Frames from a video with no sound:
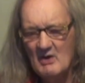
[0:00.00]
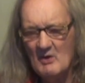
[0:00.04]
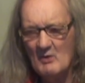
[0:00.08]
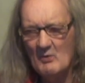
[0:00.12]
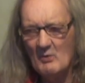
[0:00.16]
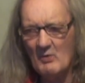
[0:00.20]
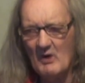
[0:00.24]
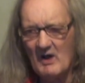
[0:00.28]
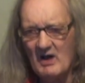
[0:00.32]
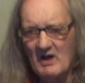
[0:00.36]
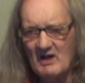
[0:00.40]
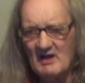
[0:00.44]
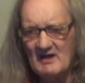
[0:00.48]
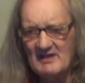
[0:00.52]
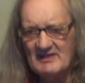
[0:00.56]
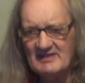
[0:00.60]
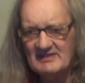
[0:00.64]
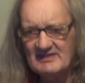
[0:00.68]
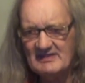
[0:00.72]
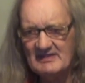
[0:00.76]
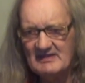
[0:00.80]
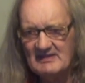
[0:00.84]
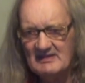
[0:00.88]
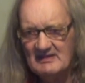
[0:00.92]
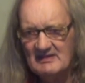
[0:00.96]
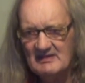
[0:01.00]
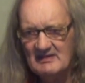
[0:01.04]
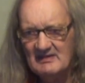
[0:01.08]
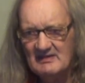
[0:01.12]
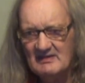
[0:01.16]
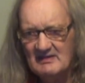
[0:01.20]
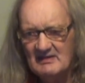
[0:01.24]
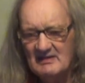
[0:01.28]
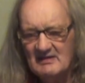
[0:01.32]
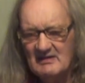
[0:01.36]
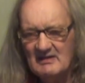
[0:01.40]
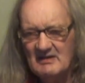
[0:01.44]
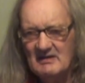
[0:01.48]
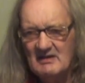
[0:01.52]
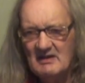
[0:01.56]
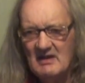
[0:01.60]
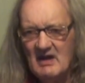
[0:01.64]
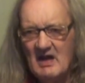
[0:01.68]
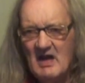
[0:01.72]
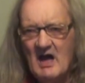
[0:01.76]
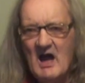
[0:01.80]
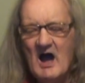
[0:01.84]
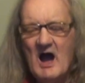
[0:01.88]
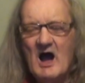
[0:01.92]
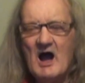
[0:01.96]
Why?
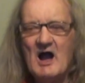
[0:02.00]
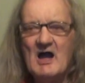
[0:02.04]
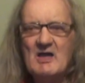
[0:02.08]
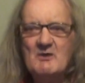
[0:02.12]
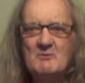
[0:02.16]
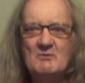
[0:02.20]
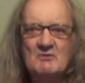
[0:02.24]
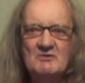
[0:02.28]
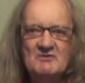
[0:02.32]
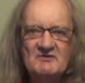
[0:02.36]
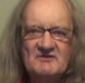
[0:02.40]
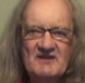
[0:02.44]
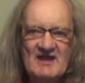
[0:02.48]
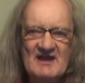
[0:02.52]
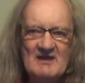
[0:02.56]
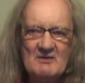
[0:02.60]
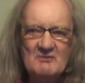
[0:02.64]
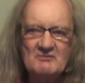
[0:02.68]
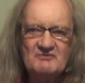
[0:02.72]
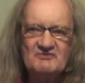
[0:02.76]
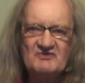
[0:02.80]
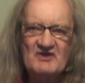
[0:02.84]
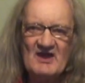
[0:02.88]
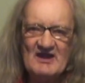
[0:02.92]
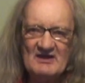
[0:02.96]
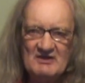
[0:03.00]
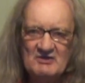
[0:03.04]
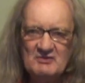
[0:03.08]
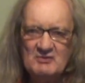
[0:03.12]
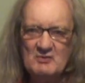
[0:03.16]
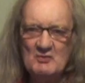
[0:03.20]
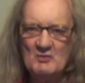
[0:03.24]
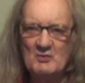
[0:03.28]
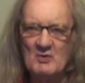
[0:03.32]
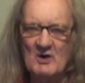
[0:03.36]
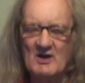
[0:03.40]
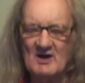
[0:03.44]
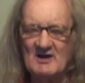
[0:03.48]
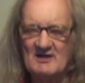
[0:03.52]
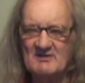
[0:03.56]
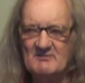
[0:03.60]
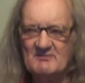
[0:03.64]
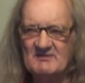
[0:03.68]
I will now tell you why,